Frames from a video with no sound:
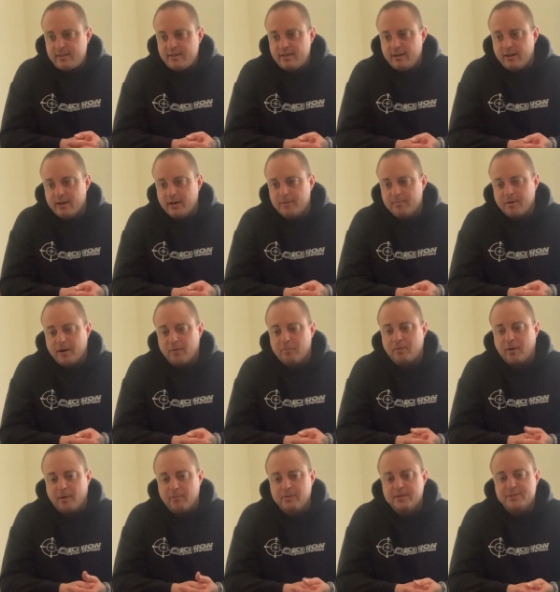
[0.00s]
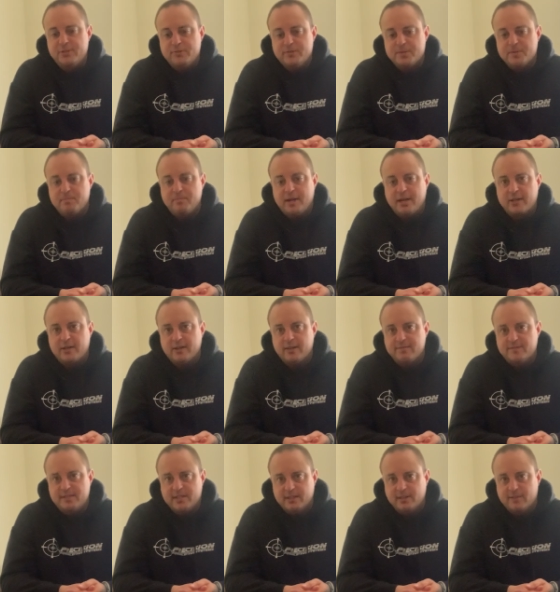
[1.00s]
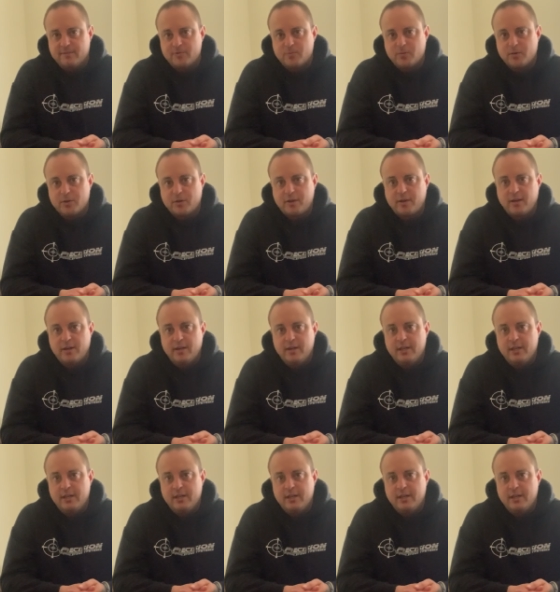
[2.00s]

I'll probably do some back off deadlift work.